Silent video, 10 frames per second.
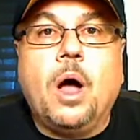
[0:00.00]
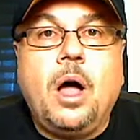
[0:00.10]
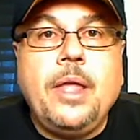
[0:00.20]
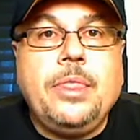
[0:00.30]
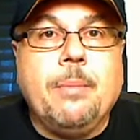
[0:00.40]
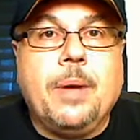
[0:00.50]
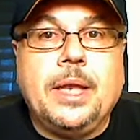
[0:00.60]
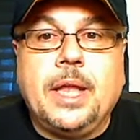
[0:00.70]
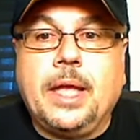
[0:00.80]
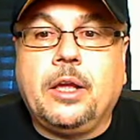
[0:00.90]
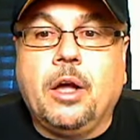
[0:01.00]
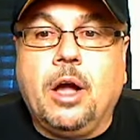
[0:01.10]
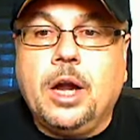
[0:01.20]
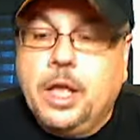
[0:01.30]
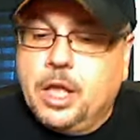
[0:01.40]
on the Monday
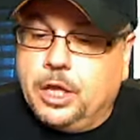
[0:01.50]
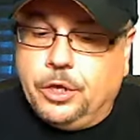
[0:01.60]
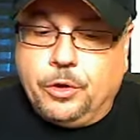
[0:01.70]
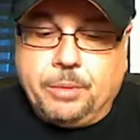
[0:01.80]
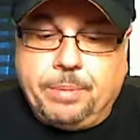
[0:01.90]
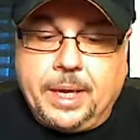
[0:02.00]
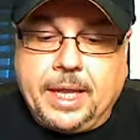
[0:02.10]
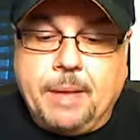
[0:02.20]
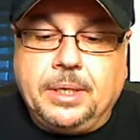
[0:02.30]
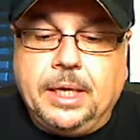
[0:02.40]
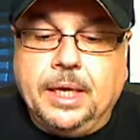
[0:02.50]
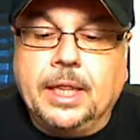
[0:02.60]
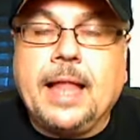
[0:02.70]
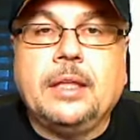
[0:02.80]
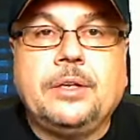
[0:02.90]
card, you can pick up Gil
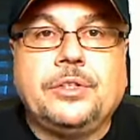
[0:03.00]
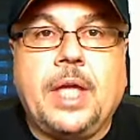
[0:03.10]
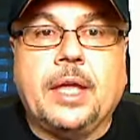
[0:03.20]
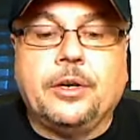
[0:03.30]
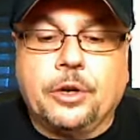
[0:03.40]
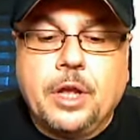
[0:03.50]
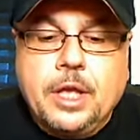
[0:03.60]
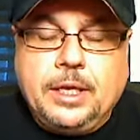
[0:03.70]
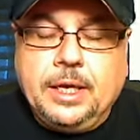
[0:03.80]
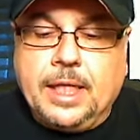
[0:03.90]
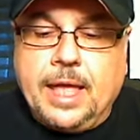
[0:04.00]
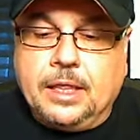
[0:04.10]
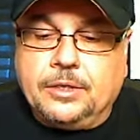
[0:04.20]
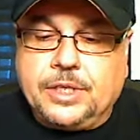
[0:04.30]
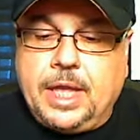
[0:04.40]
Alexander. Gil
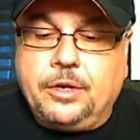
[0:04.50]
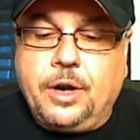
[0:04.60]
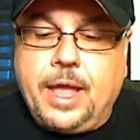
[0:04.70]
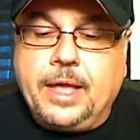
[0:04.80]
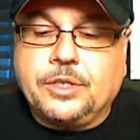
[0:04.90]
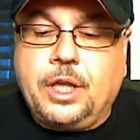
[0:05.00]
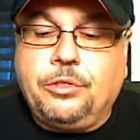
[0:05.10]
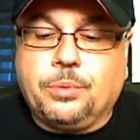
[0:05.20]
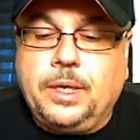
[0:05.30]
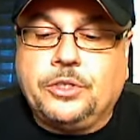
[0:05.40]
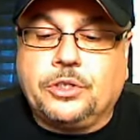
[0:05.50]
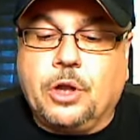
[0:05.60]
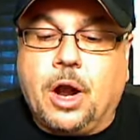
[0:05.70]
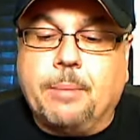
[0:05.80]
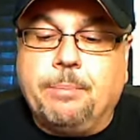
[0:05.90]
Alexander has a three
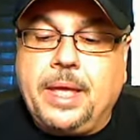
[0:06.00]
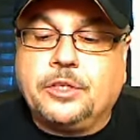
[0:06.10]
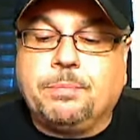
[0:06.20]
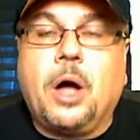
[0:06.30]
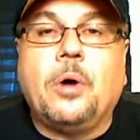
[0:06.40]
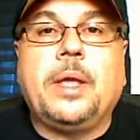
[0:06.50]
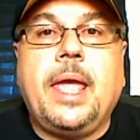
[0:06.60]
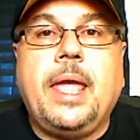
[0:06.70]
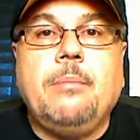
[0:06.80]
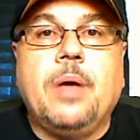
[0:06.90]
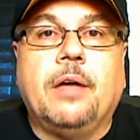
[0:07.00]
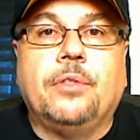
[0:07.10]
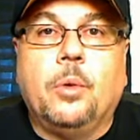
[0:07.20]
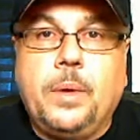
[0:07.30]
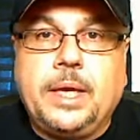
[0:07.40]
star baseball game of
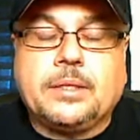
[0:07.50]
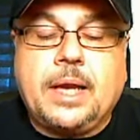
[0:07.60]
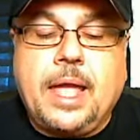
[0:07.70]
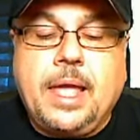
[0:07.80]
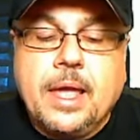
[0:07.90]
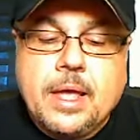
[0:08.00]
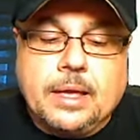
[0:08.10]
the week today.